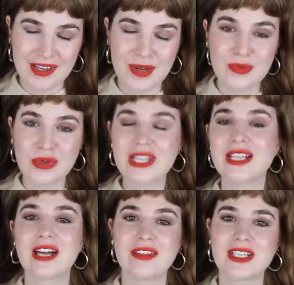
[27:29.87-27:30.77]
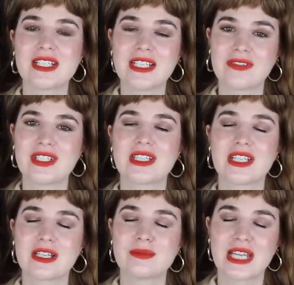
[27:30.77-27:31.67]
And I'm really glad that I didn't give in to the
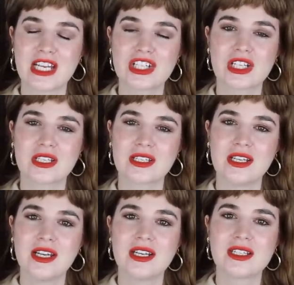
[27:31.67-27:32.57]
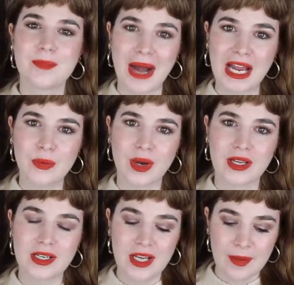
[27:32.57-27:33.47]
temptation to buy one,